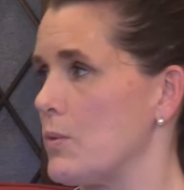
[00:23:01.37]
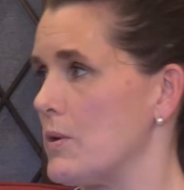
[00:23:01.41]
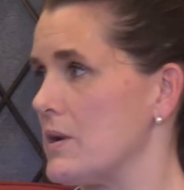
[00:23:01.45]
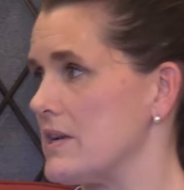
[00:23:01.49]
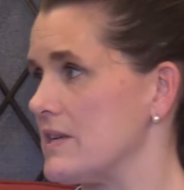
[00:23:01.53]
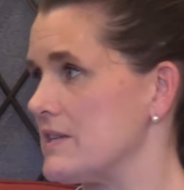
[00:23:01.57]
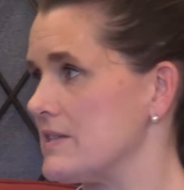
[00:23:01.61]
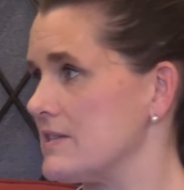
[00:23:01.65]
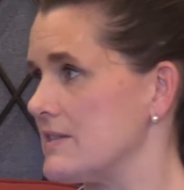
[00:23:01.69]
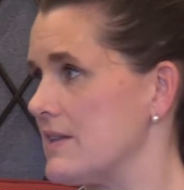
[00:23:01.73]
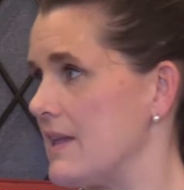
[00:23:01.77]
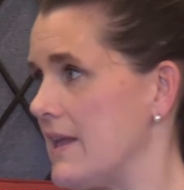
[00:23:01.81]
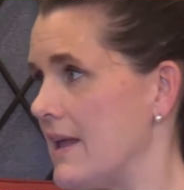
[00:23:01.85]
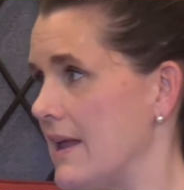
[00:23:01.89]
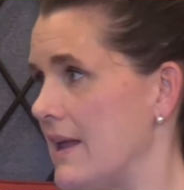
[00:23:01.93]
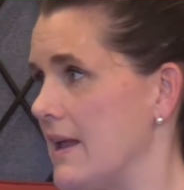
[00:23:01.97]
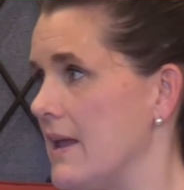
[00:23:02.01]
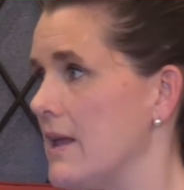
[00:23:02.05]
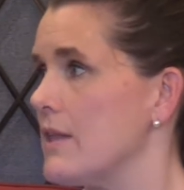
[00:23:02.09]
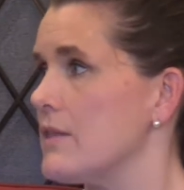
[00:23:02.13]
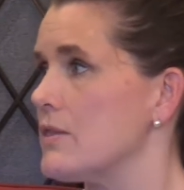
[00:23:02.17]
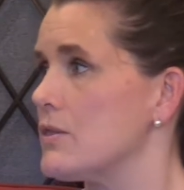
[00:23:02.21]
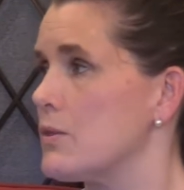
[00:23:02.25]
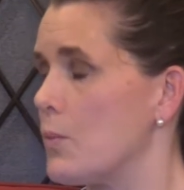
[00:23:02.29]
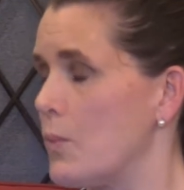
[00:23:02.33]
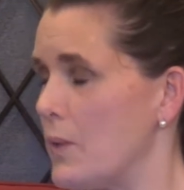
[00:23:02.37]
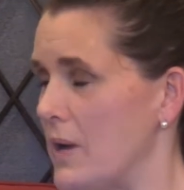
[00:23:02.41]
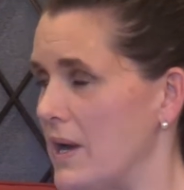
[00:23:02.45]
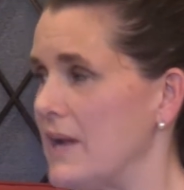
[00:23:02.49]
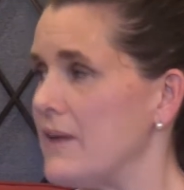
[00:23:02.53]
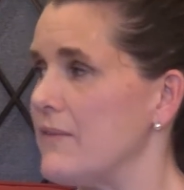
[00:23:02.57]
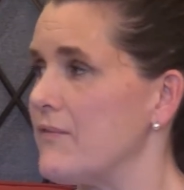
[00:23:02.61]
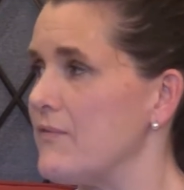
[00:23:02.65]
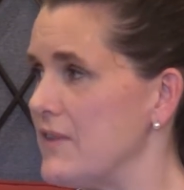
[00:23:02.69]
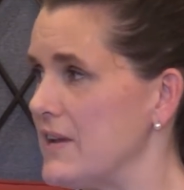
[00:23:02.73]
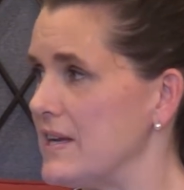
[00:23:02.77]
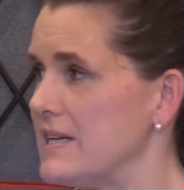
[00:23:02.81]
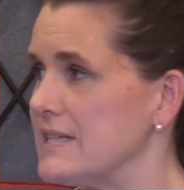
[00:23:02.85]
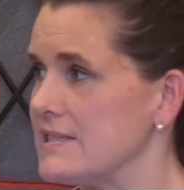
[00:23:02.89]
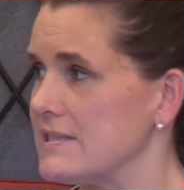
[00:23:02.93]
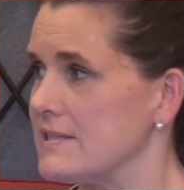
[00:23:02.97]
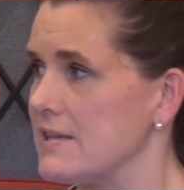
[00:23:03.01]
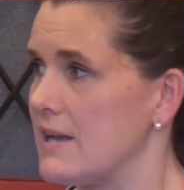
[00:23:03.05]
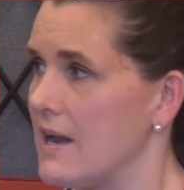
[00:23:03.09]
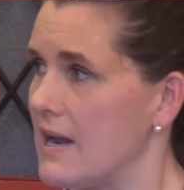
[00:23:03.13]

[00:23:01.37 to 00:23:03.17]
weirdest thing. The way to fix